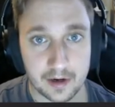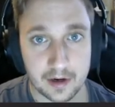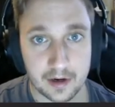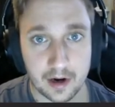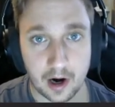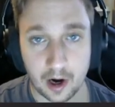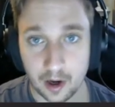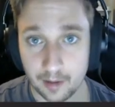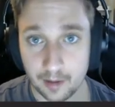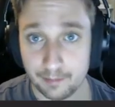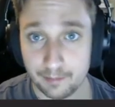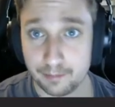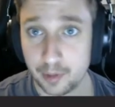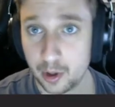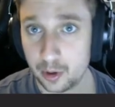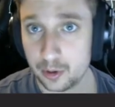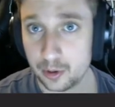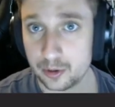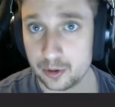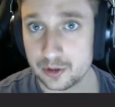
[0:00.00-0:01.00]
our
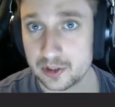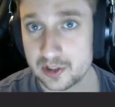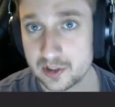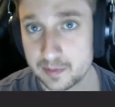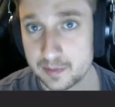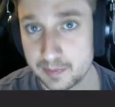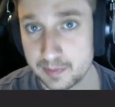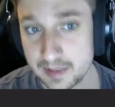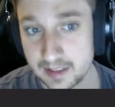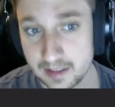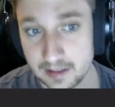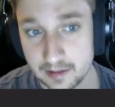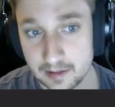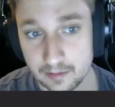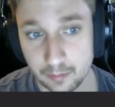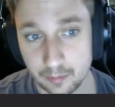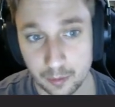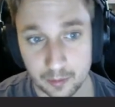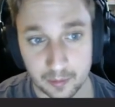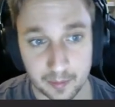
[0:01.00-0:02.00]
bow speed
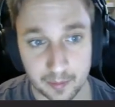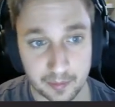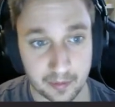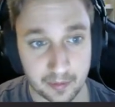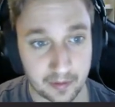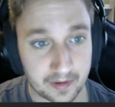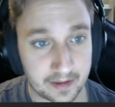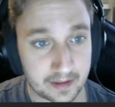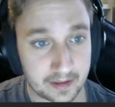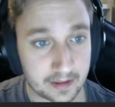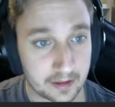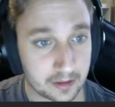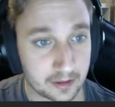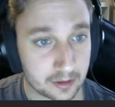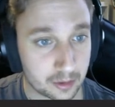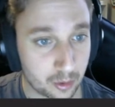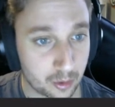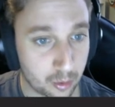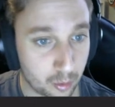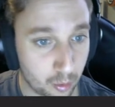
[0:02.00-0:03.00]
when we're playing
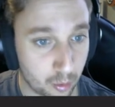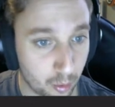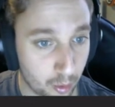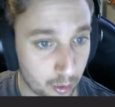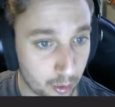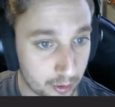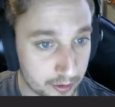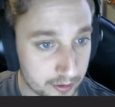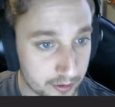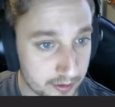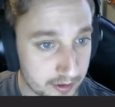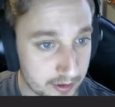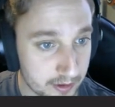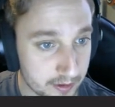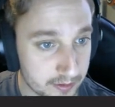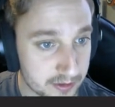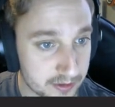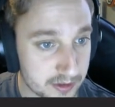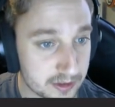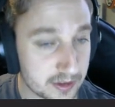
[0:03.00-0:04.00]
quarter
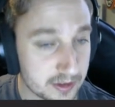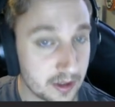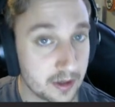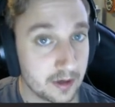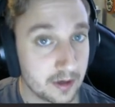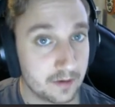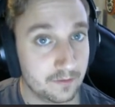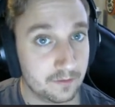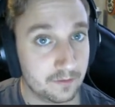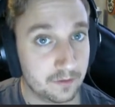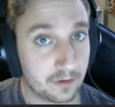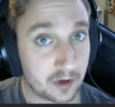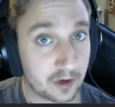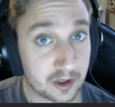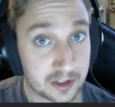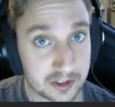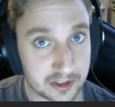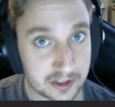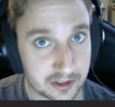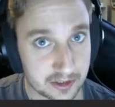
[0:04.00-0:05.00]
notes
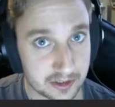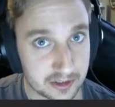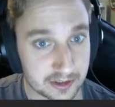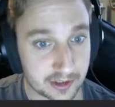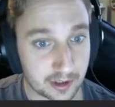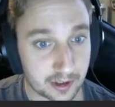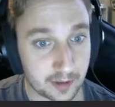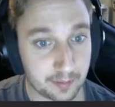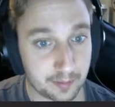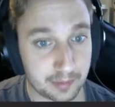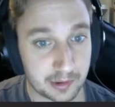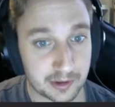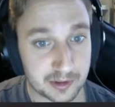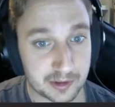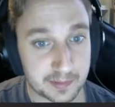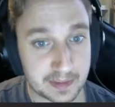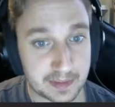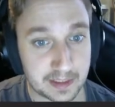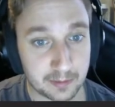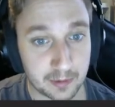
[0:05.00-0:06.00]
versus our bow
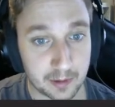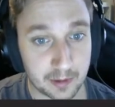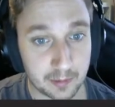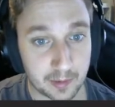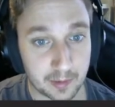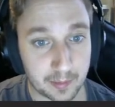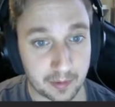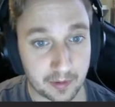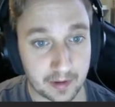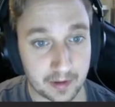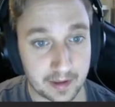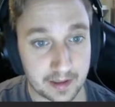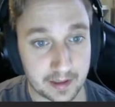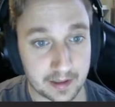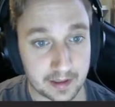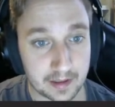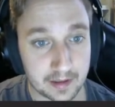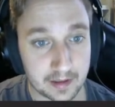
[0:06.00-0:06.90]
speed when we're playing